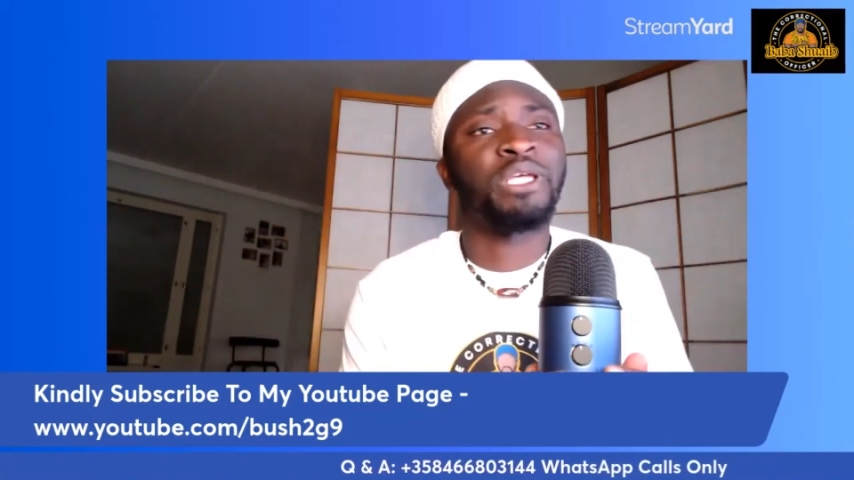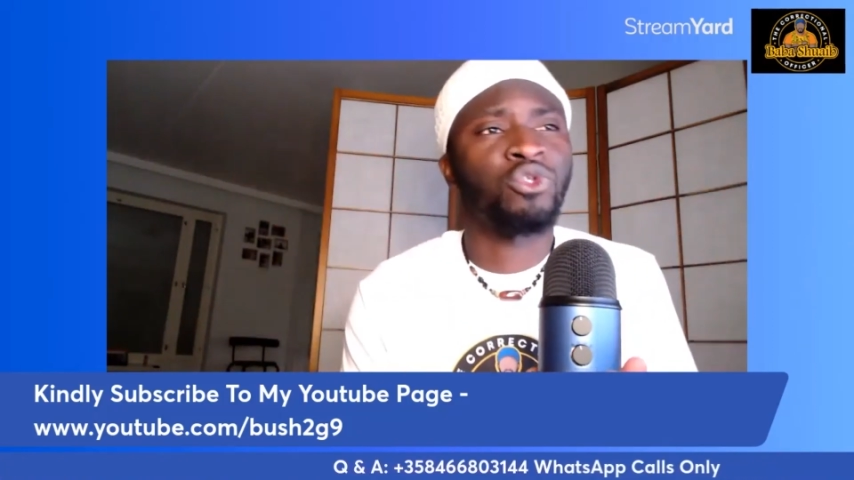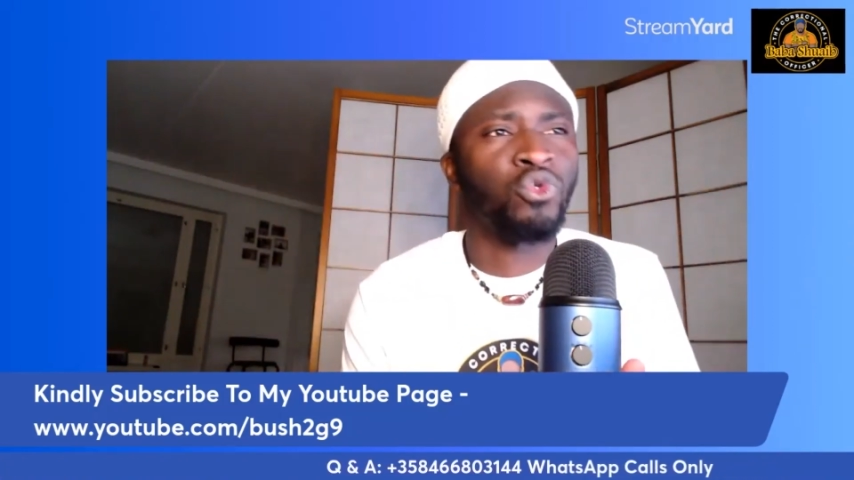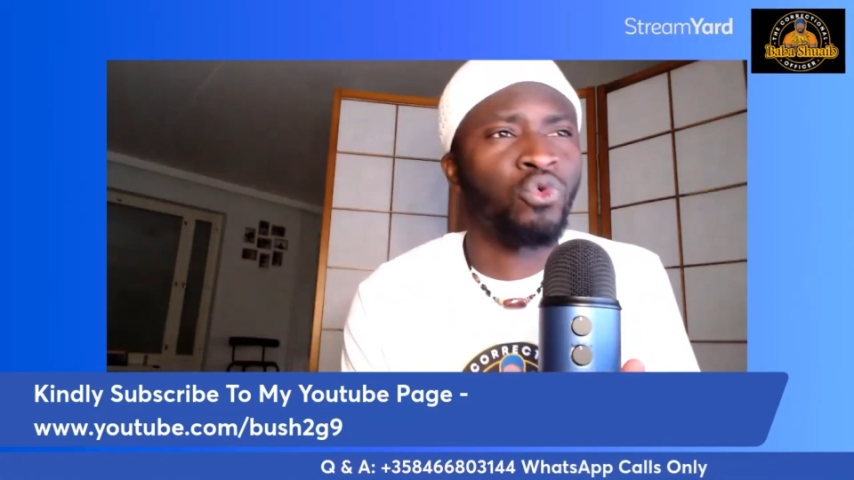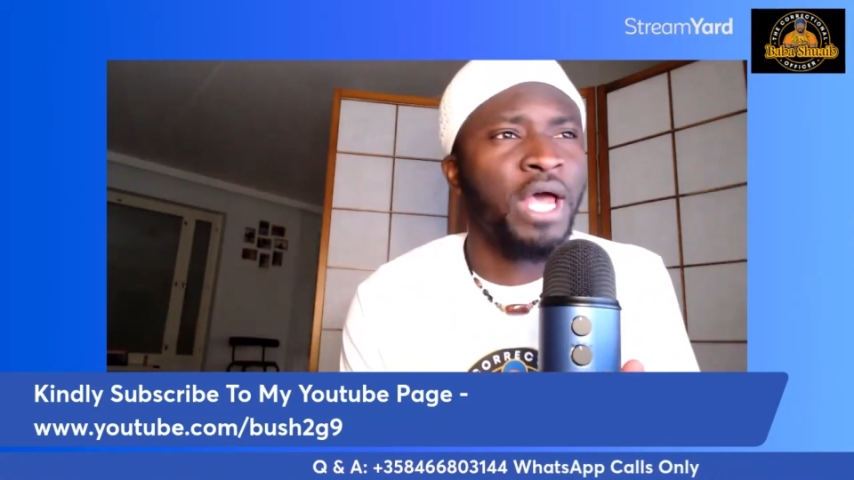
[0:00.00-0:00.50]
to
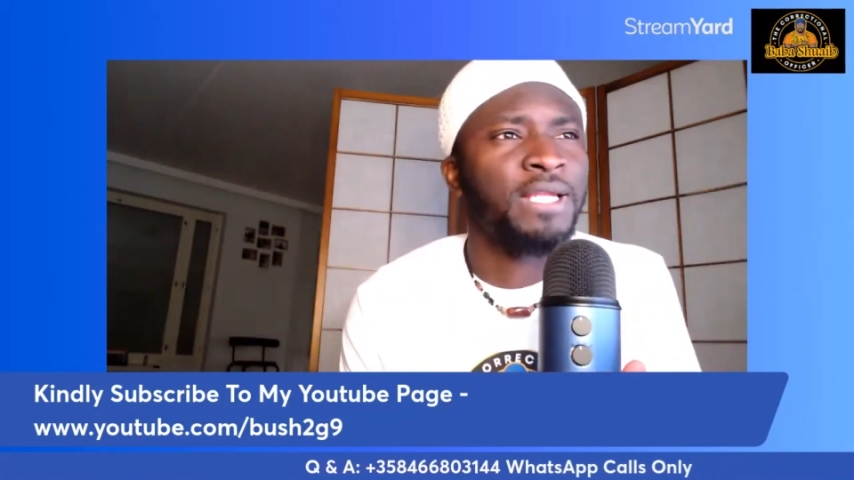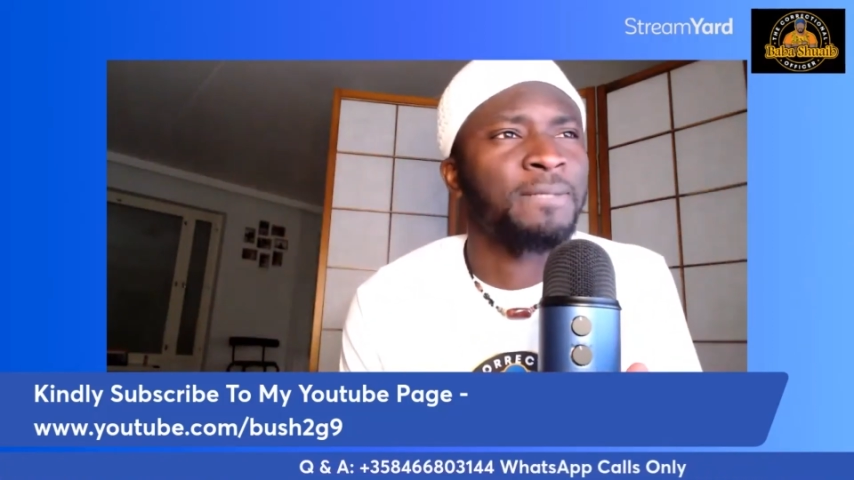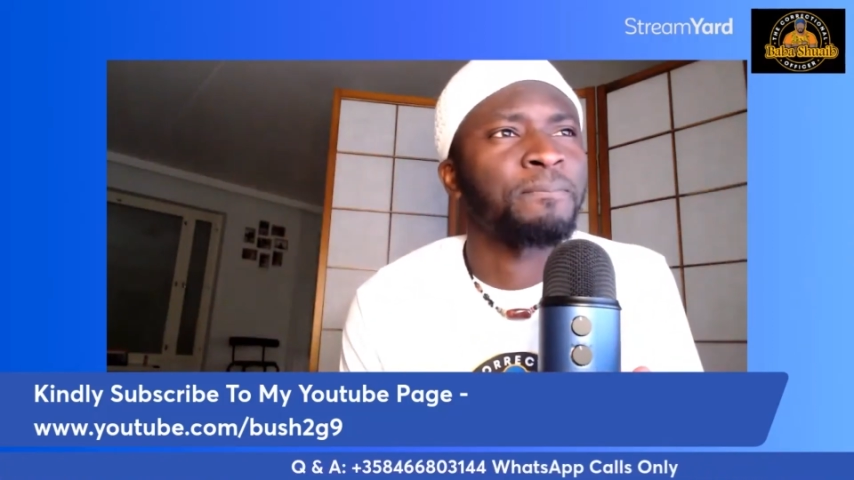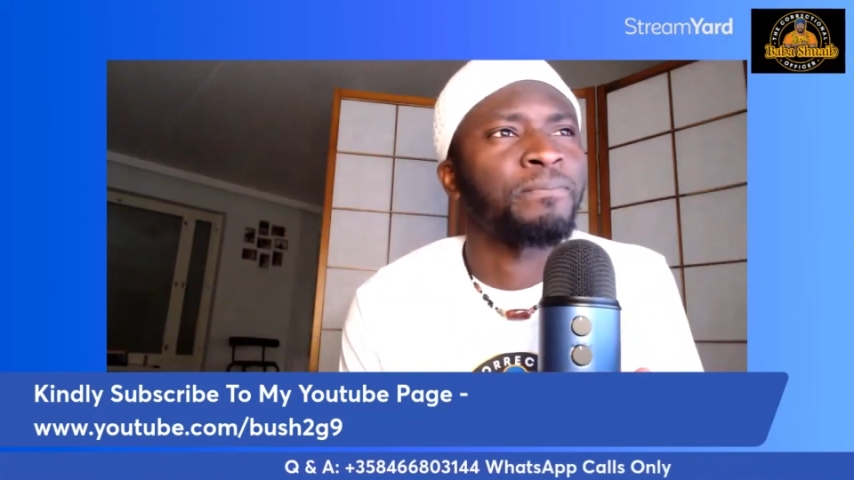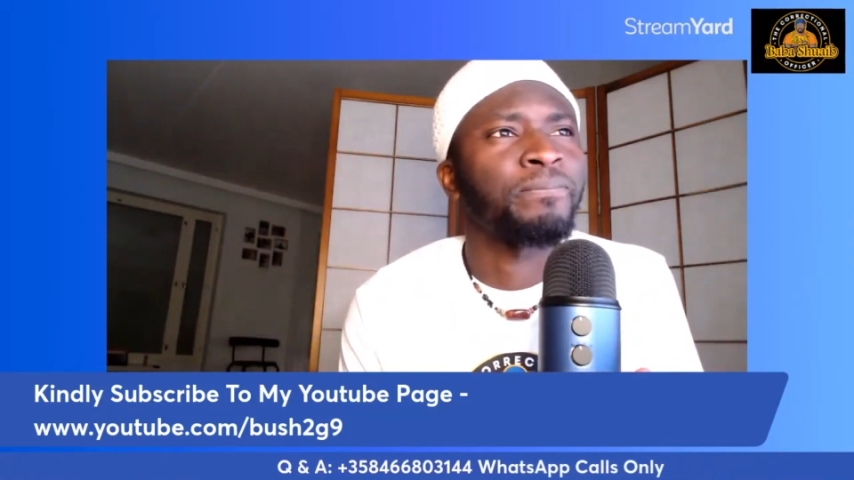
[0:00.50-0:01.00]
do that.
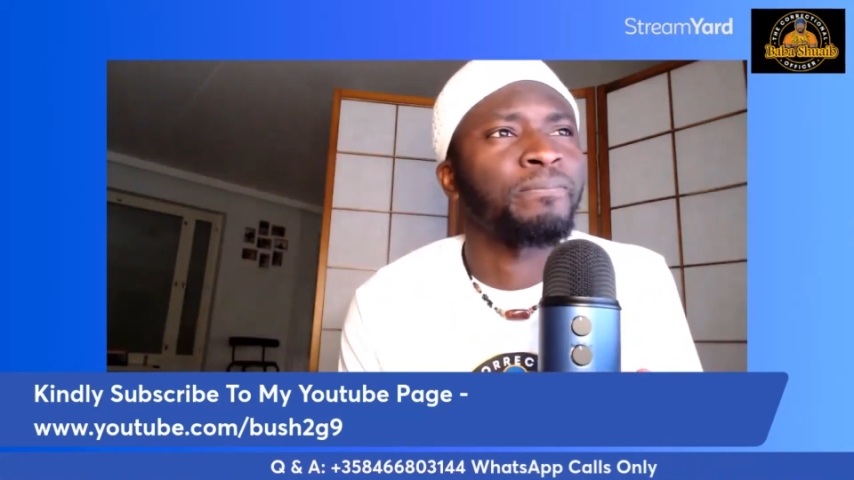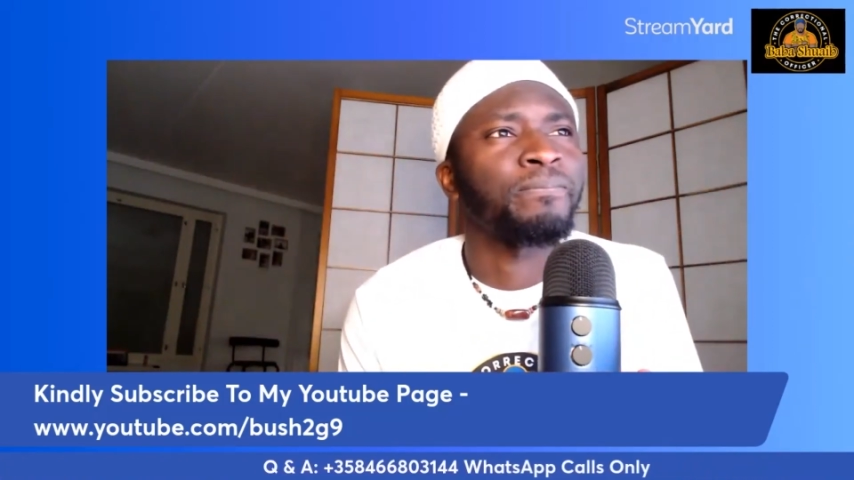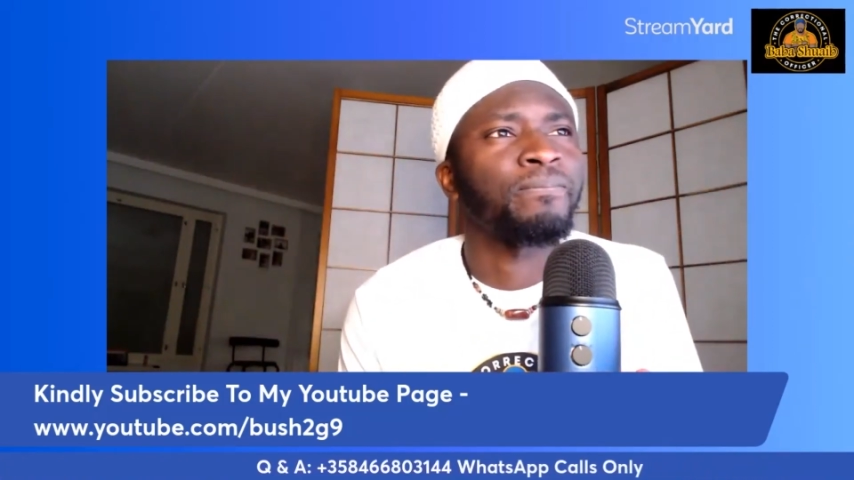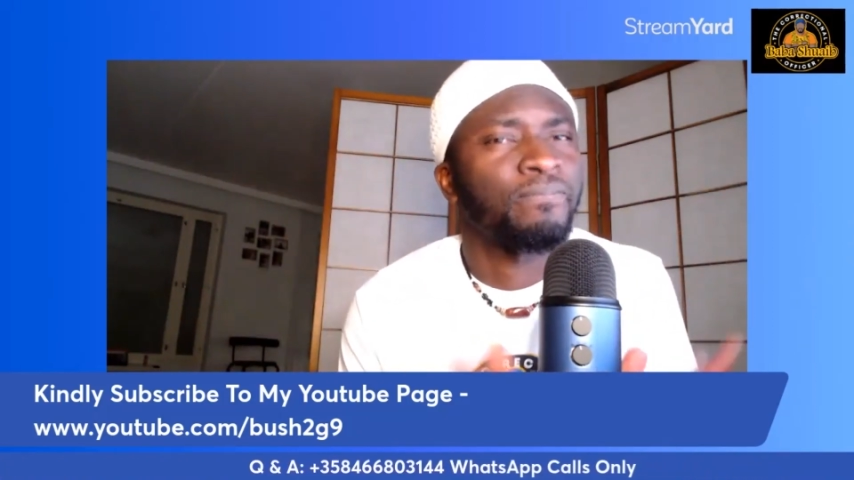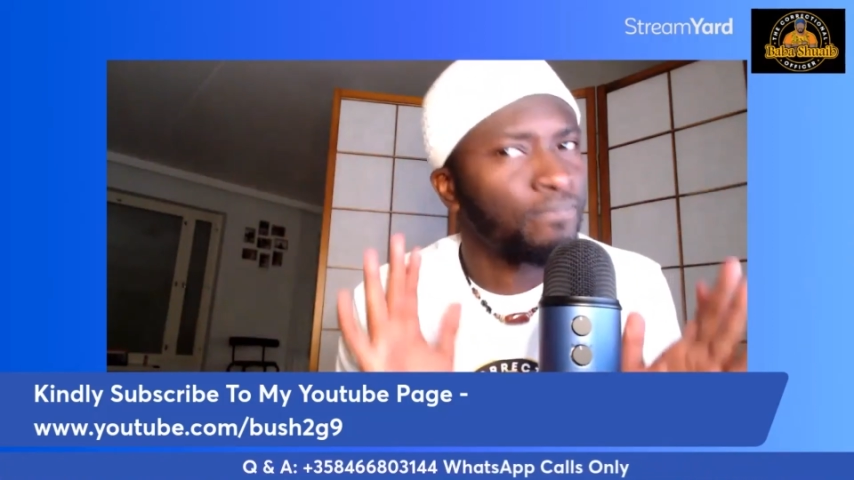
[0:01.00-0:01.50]

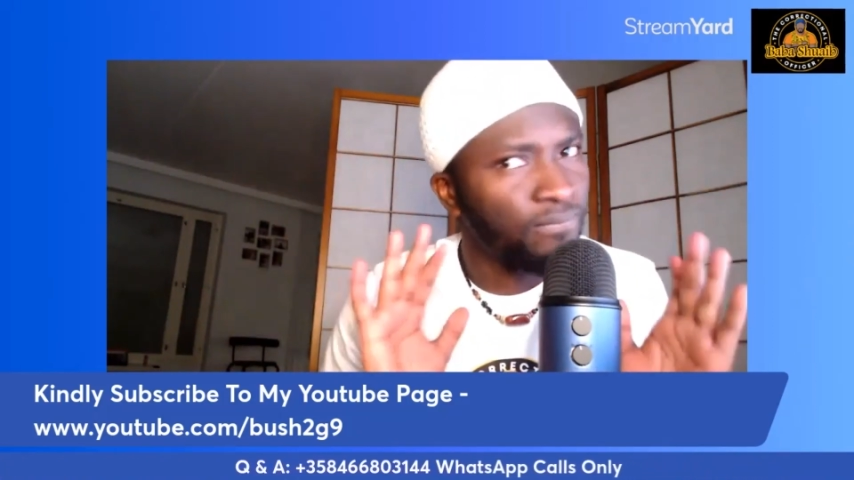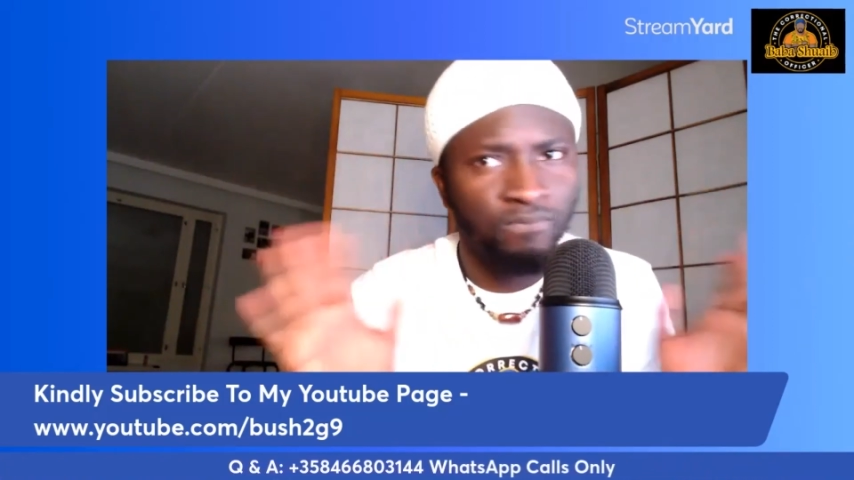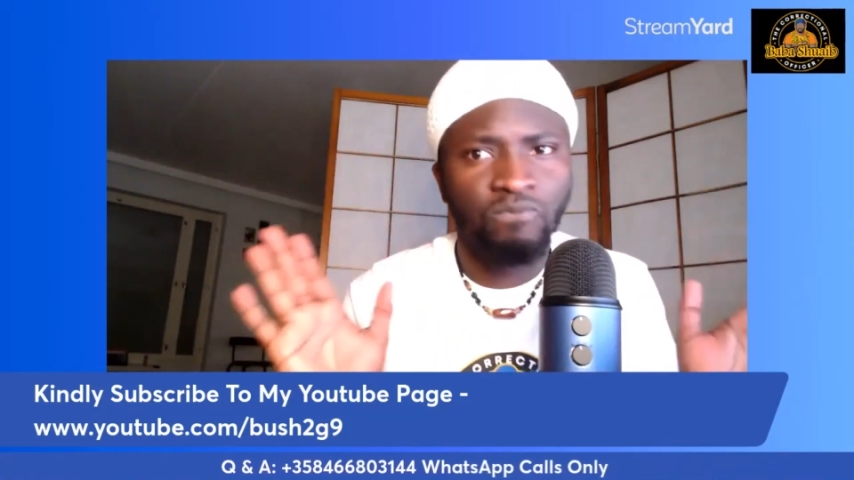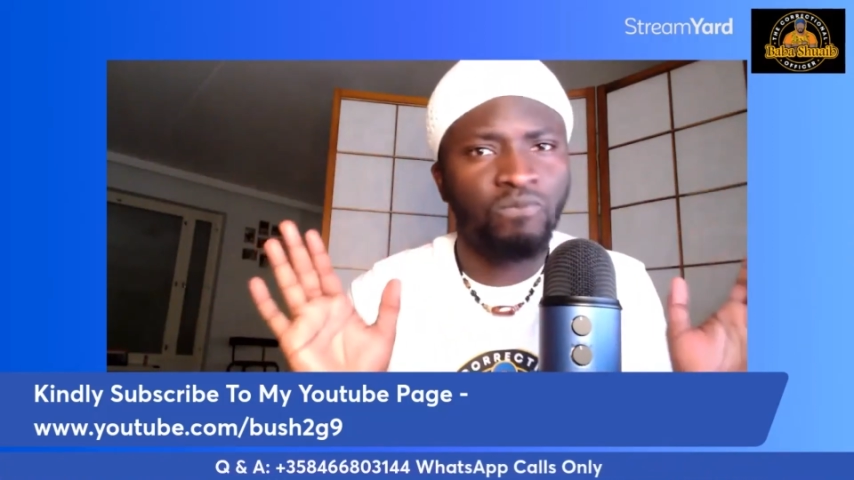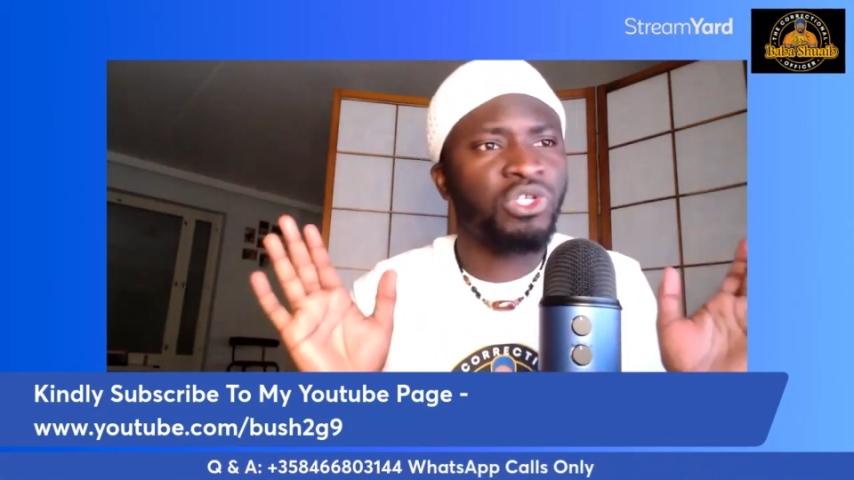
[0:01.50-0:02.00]

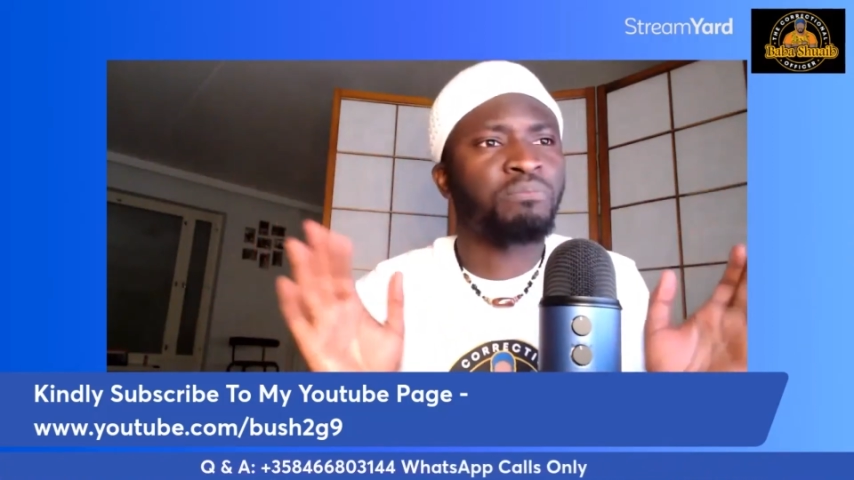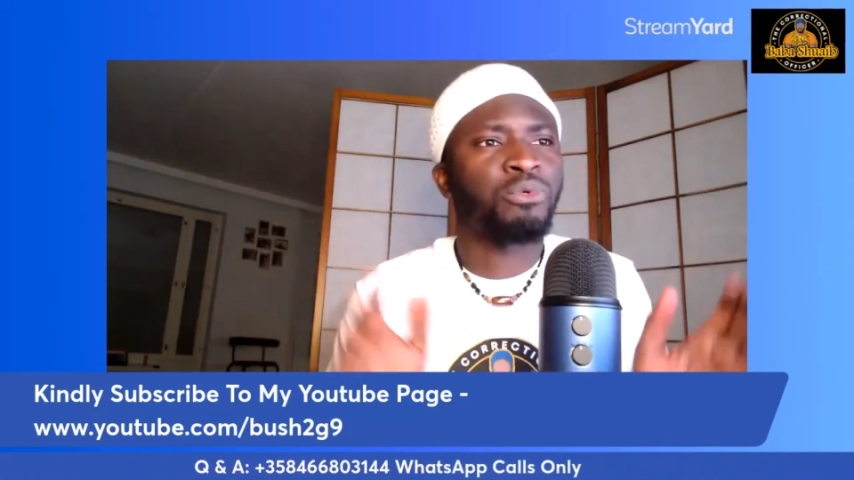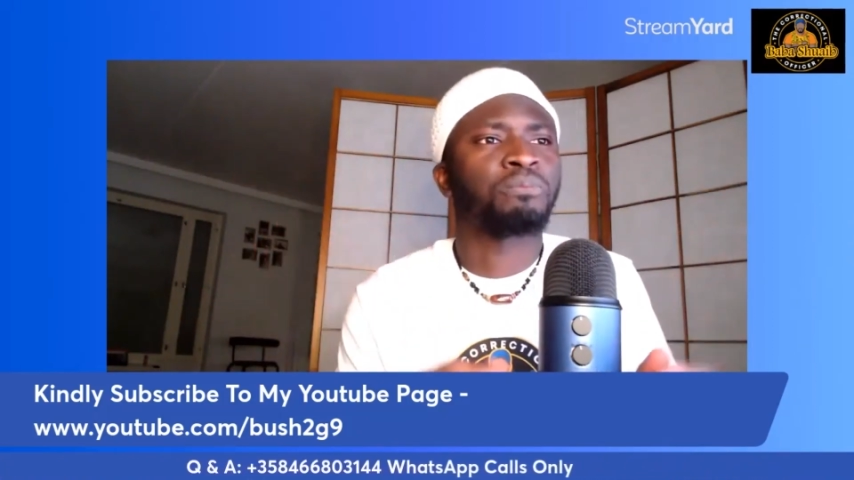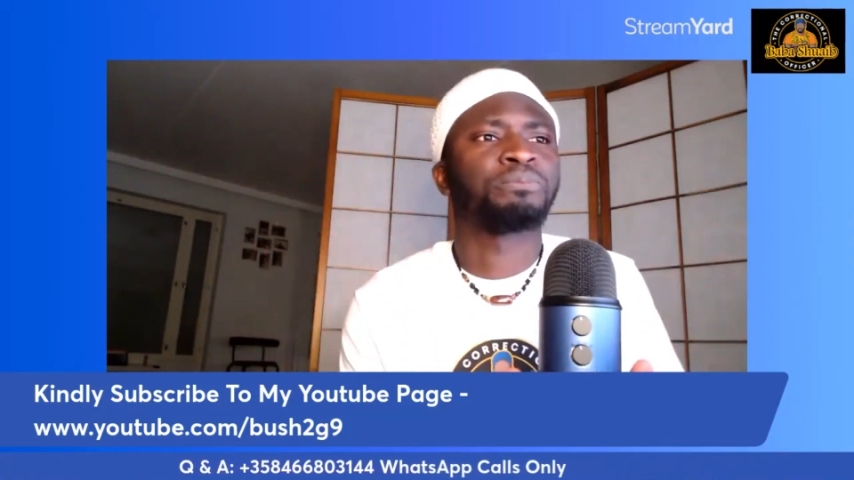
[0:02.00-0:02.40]
Simple.